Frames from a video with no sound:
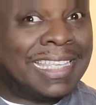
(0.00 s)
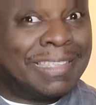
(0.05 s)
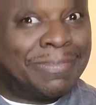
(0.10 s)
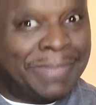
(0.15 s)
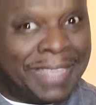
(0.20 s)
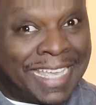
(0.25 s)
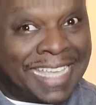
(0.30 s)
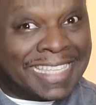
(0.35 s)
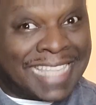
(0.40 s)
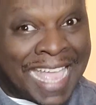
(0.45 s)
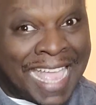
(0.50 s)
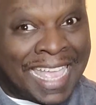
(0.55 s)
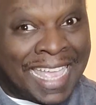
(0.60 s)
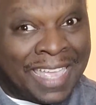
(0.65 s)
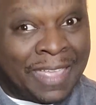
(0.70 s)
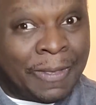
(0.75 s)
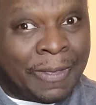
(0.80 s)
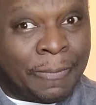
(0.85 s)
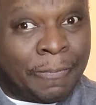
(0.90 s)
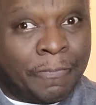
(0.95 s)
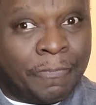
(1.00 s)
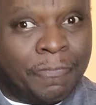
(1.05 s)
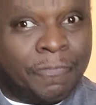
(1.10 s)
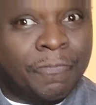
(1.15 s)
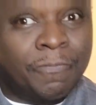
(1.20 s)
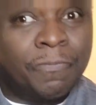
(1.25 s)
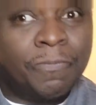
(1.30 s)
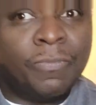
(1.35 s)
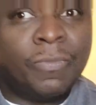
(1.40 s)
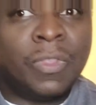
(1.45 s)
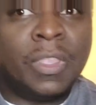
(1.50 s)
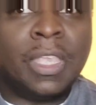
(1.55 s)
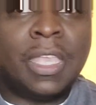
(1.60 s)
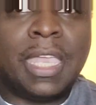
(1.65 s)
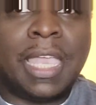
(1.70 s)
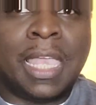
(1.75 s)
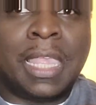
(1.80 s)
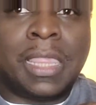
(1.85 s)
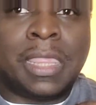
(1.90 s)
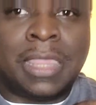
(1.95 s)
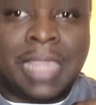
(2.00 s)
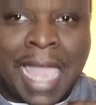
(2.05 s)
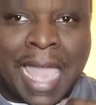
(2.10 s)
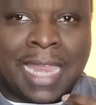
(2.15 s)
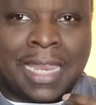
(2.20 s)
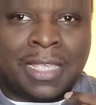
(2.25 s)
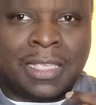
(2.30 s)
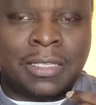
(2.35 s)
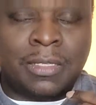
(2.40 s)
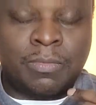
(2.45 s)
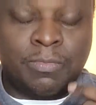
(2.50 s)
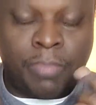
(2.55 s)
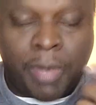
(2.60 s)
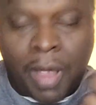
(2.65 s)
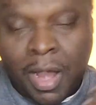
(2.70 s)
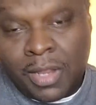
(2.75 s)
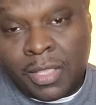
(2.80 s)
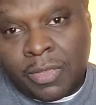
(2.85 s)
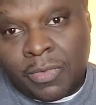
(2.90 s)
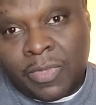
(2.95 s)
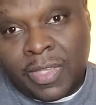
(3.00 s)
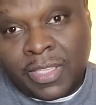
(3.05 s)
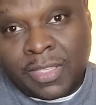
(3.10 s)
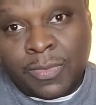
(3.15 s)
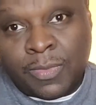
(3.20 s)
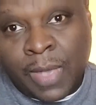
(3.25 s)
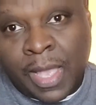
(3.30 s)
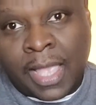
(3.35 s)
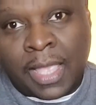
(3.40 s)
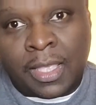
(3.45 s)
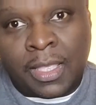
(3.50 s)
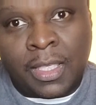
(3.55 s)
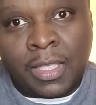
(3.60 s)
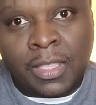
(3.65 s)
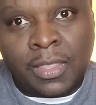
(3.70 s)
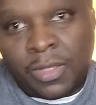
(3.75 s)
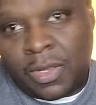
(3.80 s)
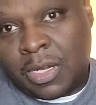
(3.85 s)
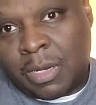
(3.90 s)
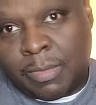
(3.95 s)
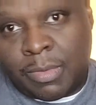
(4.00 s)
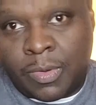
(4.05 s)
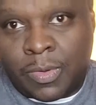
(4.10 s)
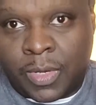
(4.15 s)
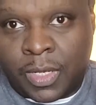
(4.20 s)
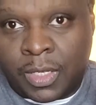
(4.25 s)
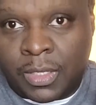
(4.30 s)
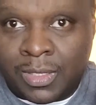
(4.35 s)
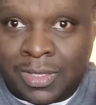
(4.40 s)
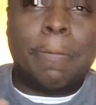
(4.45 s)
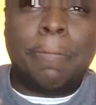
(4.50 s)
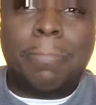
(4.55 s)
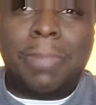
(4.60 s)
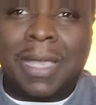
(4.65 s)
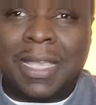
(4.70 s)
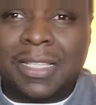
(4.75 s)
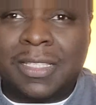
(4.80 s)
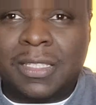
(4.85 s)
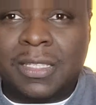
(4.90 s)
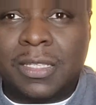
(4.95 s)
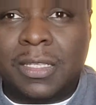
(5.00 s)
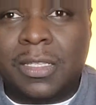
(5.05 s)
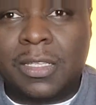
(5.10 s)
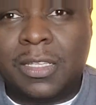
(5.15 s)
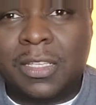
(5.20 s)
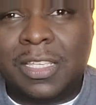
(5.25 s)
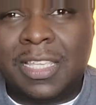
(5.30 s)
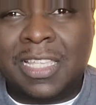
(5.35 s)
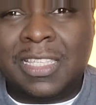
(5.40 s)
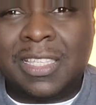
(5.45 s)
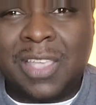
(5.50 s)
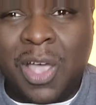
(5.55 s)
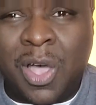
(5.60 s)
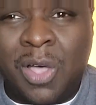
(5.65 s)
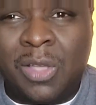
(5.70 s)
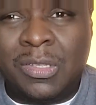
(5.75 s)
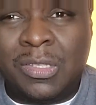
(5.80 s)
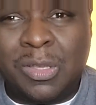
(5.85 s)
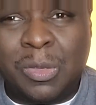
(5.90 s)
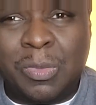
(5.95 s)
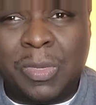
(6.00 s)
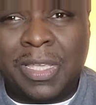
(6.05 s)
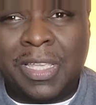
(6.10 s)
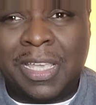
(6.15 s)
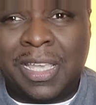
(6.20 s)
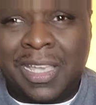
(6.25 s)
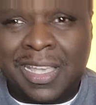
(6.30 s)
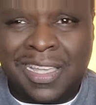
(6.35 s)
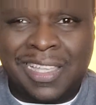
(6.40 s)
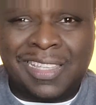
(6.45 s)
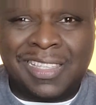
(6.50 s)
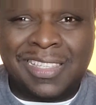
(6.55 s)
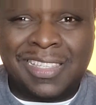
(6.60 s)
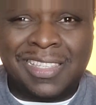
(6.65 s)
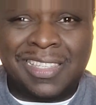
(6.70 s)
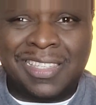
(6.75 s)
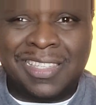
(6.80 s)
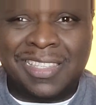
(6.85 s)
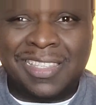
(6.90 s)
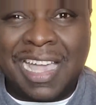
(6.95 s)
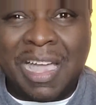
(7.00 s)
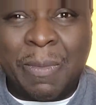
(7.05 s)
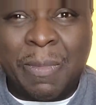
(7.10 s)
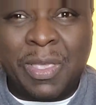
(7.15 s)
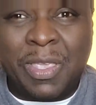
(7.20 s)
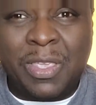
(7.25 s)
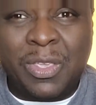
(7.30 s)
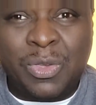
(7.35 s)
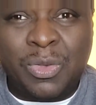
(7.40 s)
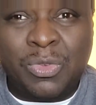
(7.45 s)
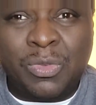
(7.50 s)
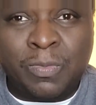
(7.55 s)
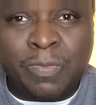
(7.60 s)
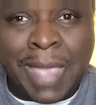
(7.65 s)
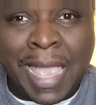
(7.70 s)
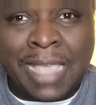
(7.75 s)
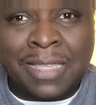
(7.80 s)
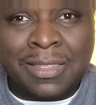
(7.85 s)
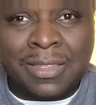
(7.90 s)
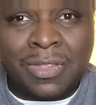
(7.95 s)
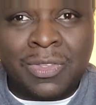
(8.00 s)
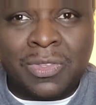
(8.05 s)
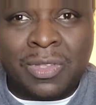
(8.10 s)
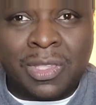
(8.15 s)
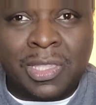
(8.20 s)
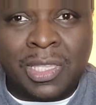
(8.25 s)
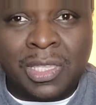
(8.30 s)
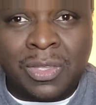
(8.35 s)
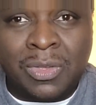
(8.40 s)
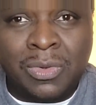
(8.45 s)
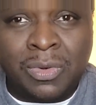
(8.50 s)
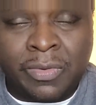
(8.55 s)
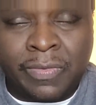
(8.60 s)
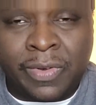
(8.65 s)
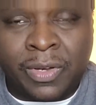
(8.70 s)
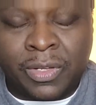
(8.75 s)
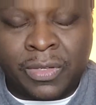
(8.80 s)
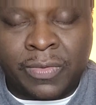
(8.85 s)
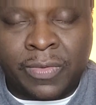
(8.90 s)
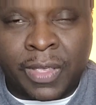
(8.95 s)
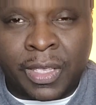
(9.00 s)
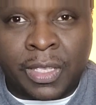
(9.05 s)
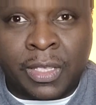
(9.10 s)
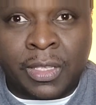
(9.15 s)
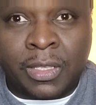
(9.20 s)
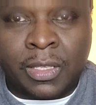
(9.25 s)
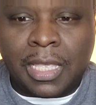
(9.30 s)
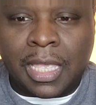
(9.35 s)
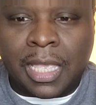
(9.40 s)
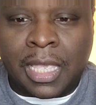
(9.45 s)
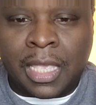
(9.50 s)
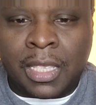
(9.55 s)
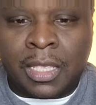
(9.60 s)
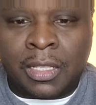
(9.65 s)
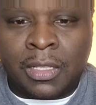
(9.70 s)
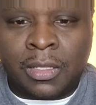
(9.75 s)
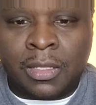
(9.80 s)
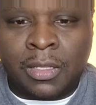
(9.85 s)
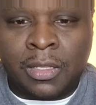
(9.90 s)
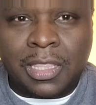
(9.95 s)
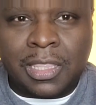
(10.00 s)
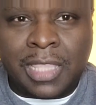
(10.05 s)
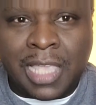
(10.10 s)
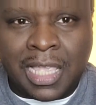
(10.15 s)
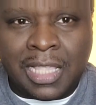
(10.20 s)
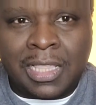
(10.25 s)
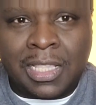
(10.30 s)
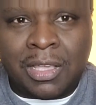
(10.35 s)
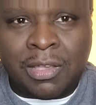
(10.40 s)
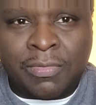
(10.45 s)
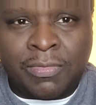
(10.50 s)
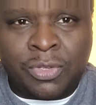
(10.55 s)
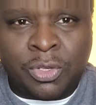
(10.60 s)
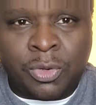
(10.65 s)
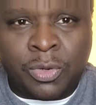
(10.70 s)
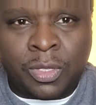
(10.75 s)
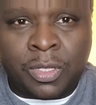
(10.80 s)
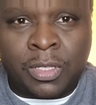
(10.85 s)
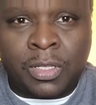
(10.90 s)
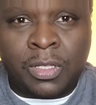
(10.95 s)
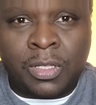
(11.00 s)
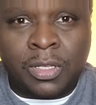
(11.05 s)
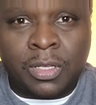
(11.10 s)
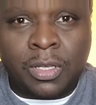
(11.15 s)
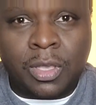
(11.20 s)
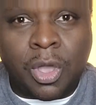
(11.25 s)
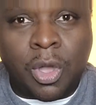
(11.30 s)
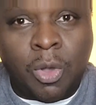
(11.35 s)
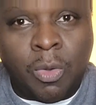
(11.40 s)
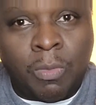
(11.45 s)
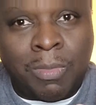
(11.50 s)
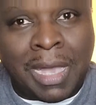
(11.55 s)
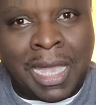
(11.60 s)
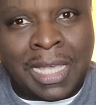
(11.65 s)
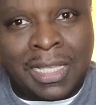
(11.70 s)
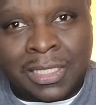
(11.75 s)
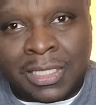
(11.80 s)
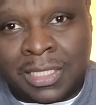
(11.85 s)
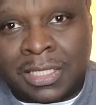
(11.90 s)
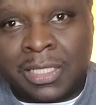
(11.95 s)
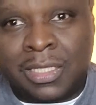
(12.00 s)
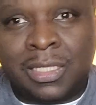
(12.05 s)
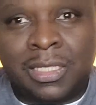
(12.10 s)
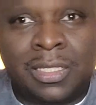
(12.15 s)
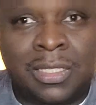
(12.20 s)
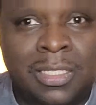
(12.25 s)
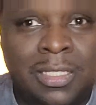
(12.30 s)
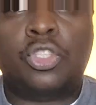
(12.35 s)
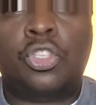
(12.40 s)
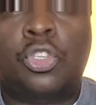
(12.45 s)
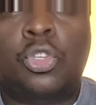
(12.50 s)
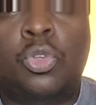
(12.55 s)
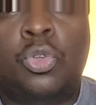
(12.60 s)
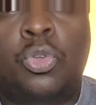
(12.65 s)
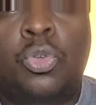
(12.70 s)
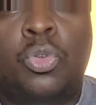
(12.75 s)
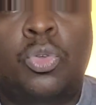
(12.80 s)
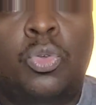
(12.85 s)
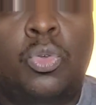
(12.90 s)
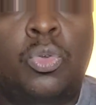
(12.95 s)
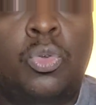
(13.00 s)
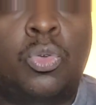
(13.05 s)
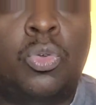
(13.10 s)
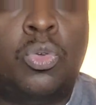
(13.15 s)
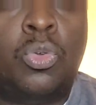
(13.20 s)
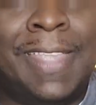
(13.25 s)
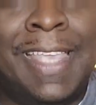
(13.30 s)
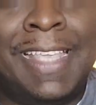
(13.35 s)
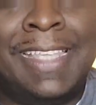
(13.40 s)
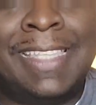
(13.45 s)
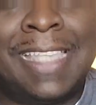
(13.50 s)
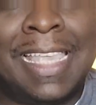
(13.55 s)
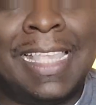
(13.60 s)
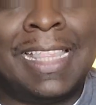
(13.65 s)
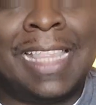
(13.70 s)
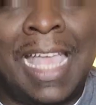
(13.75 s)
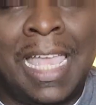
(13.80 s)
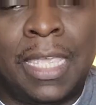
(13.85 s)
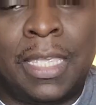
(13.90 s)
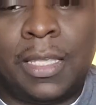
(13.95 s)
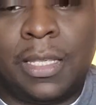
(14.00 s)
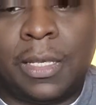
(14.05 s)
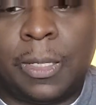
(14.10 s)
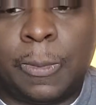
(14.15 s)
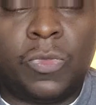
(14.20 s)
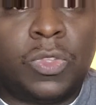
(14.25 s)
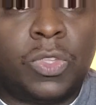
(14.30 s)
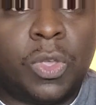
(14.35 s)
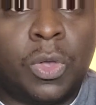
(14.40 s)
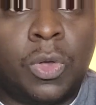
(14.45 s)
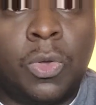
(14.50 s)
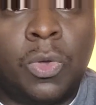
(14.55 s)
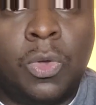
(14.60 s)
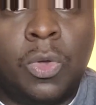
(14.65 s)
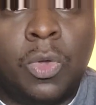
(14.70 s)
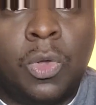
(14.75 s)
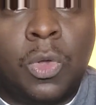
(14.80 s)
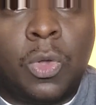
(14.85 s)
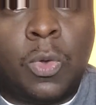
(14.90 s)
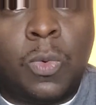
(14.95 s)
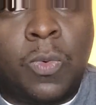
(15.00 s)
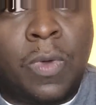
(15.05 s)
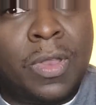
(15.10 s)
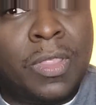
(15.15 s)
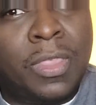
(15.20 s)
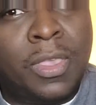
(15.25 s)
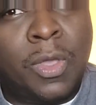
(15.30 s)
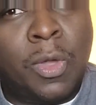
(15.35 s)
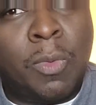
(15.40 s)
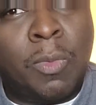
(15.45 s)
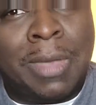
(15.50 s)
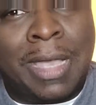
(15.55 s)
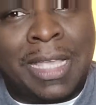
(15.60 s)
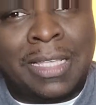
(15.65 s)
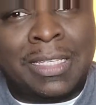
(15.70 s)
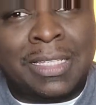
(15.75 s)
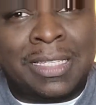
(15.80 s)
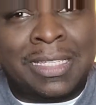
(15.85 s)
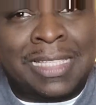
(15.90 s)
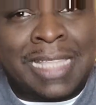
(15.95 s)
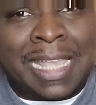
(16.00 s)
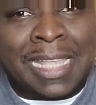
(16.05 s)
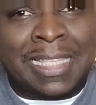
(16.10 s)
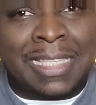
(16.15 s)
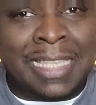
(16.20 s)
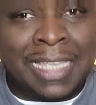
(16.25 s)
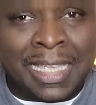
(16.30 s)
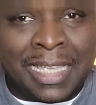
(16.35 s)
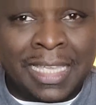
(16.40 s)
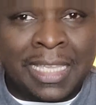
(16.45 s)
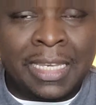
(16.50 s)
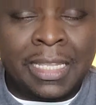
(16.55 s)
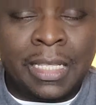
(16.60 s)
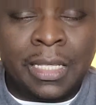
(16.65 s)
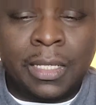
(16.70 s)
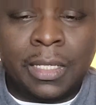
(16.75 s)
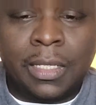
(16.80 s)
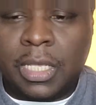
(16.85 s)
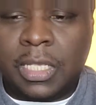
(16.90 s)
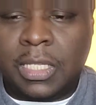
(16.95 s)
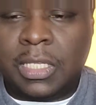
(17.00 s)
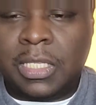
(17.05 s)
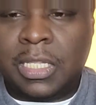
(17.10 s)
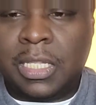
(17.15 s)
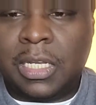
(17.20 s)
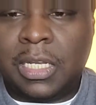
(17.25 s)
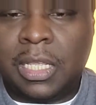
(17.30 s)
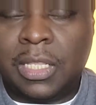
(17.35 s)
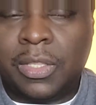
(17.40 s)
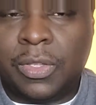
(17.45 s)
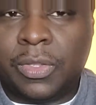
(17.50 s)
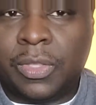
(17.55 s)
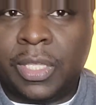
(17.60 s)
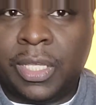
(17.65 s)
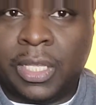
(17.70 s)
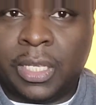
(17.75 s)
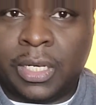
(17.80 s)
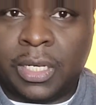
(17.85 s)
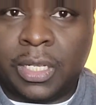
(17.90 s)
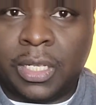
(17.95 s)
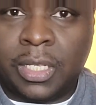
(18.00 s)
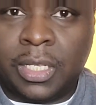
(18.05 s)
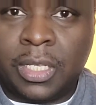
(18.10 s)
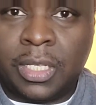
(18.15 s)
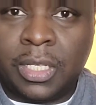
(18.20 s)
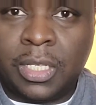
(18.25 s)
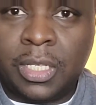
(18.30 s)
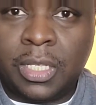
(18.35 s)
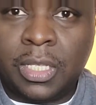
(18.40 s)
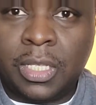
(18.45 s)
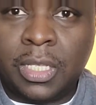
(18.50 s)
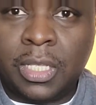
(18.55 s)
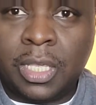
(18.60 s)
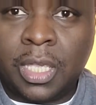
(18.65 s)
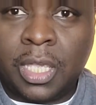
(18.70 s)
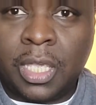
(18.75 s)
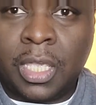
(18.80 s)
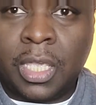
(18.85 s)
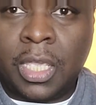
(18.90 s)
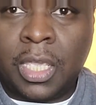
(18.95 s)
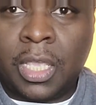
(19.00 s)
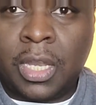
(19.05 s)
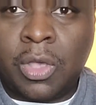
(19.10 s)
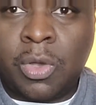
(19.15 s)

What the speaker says: Because I am. And that is part of the reason why they're number 1. But it's also because I'm a huge Masters of the Universe fan. And they love doing homages to things they like. And so one of the homages they did is none other than an